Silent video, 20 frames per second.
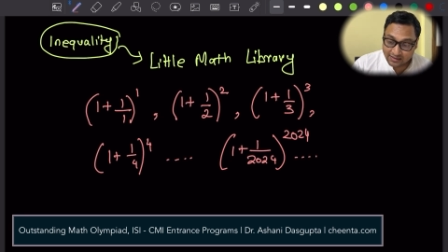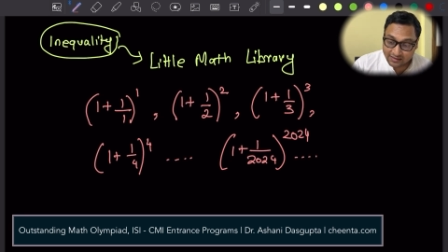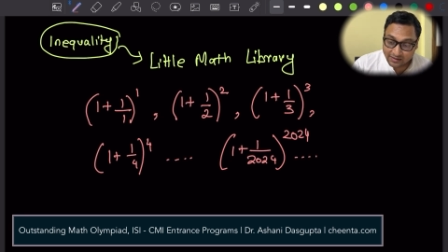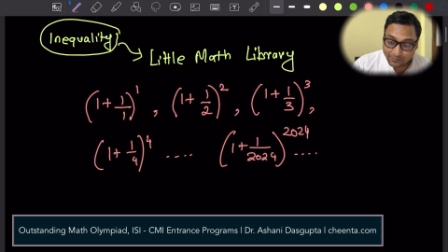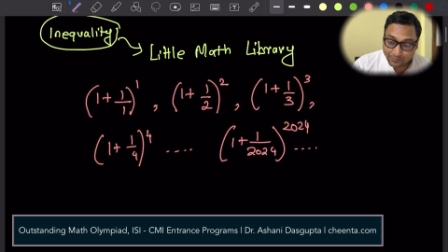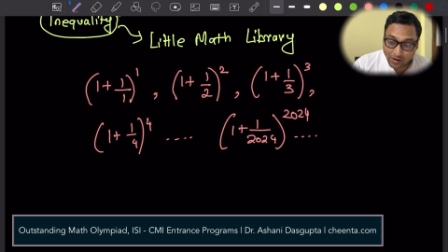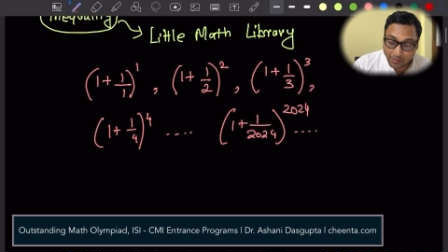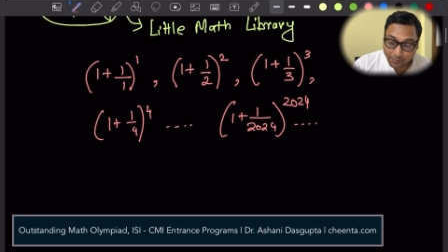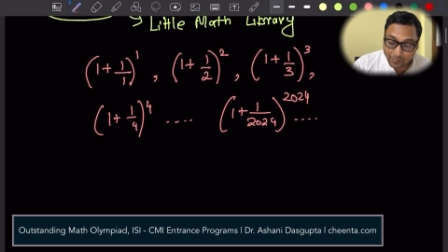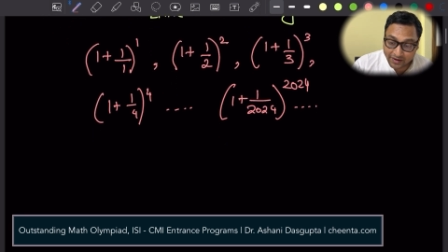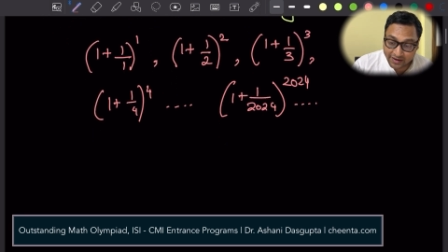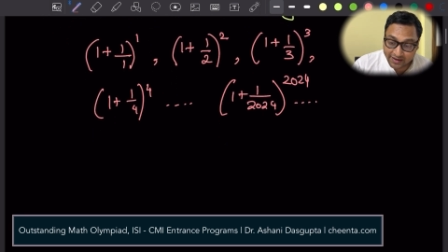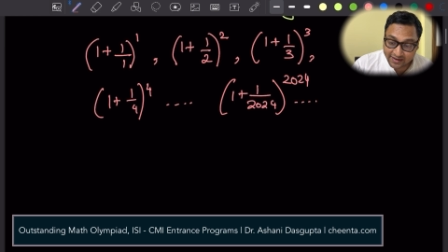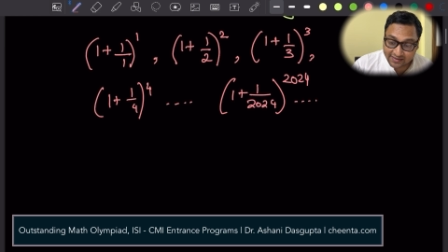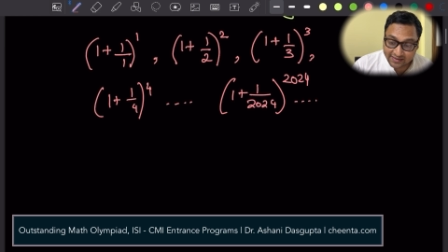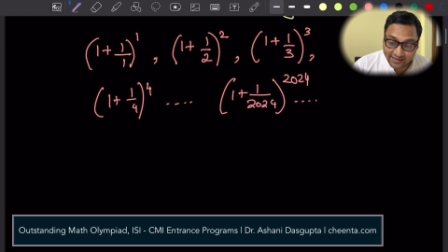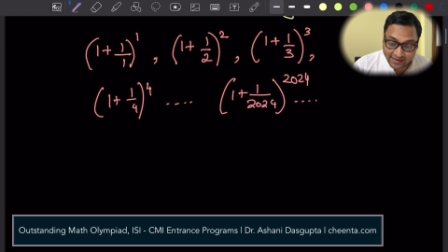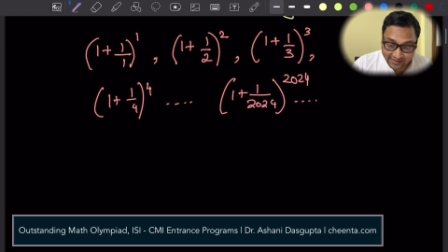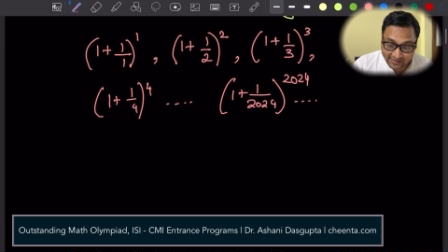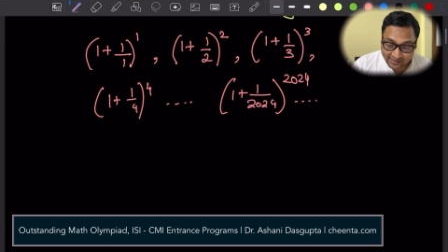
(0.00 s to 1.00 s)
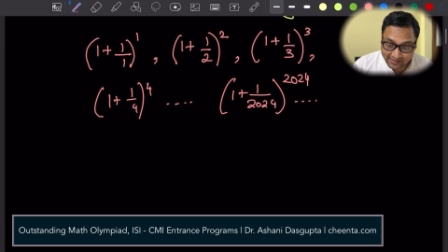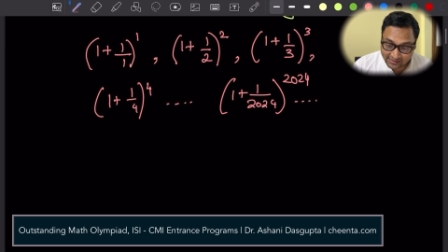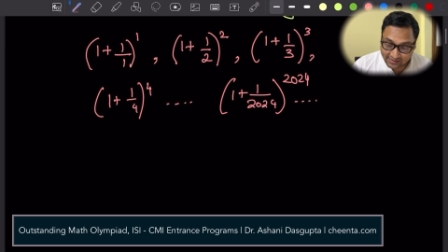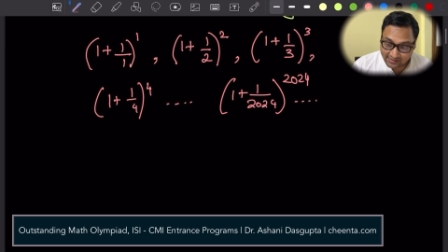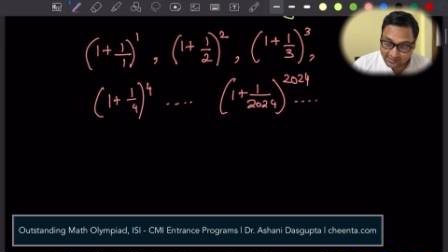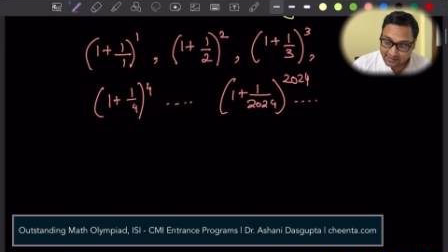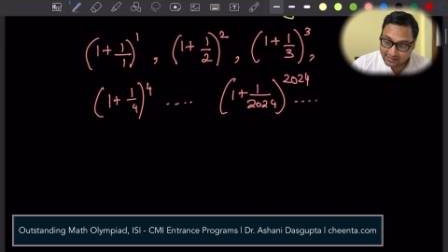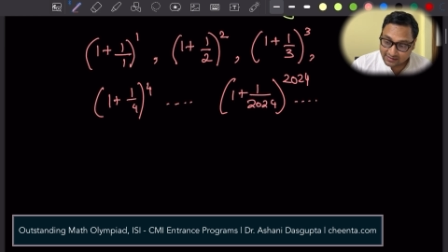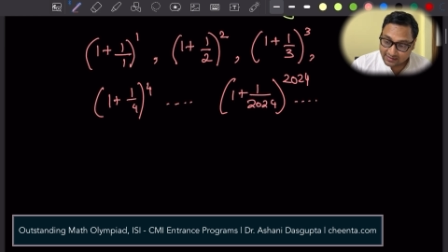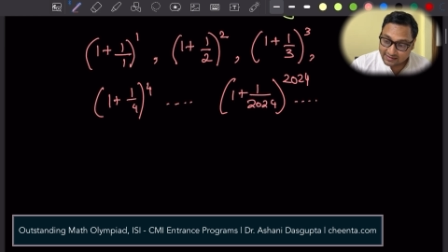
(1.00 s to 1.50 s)
The property is
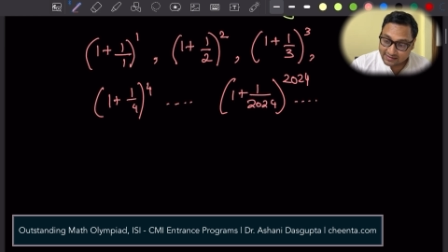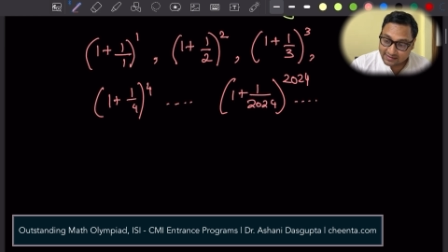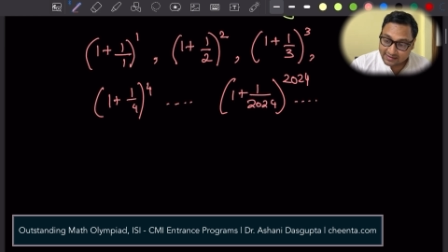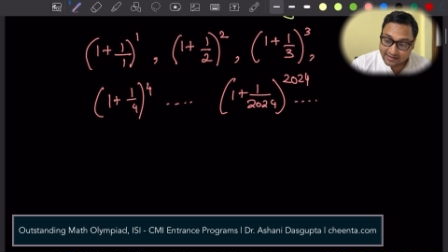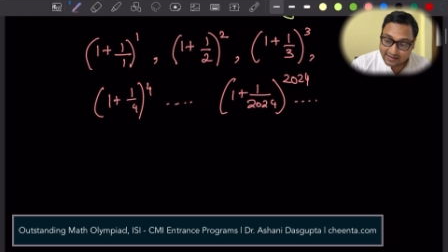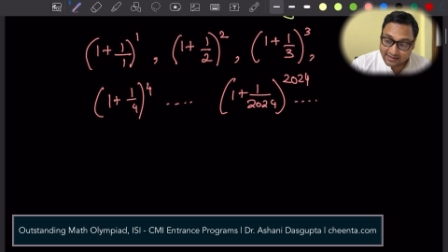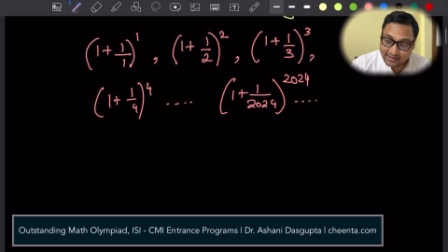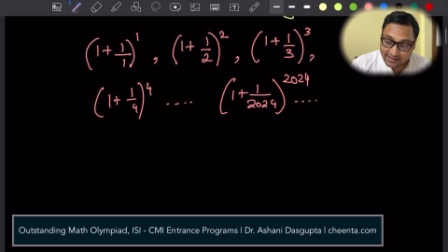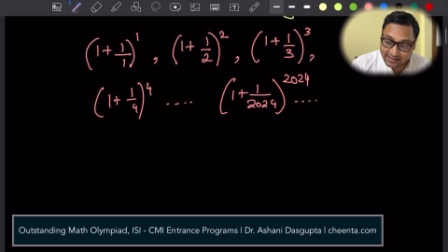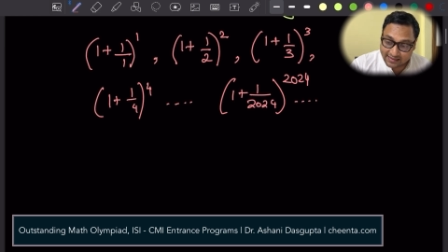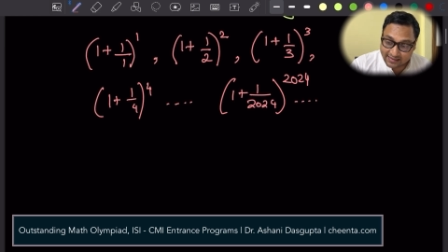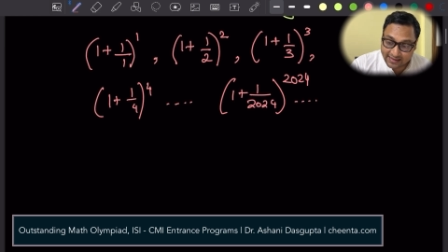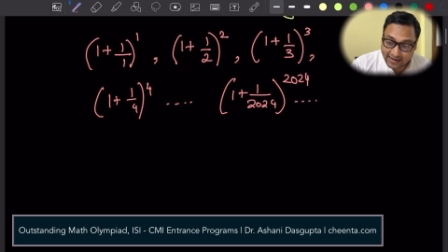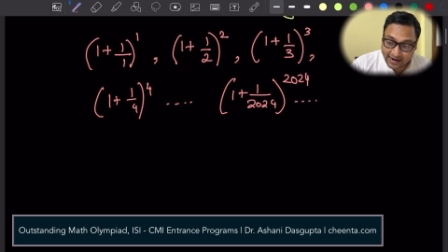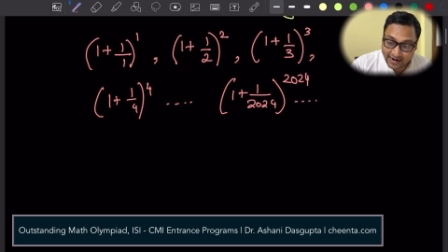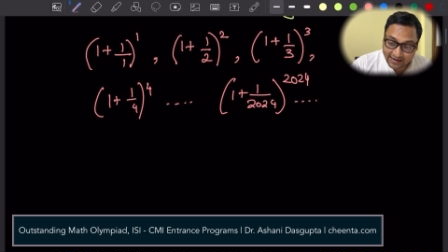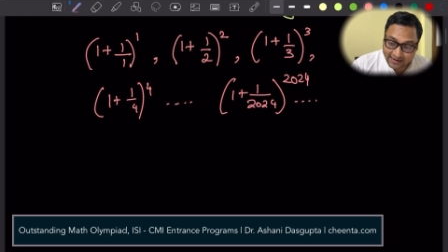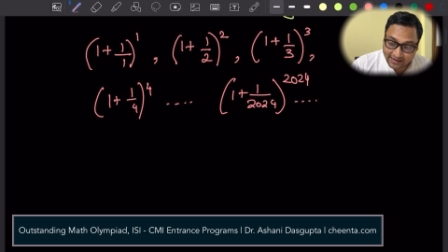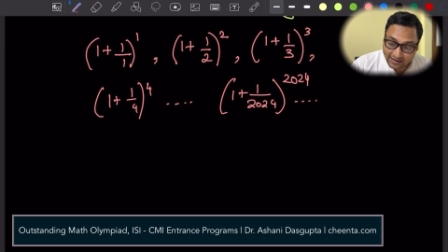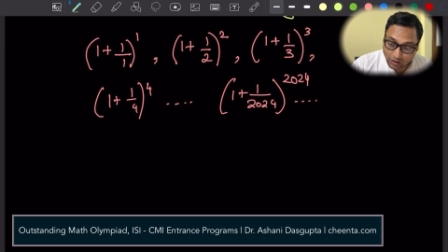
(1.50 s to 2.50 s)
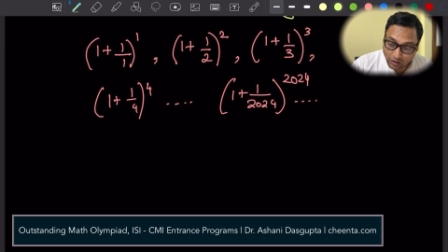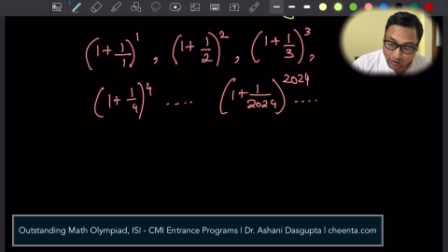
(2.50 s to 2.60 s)
this, that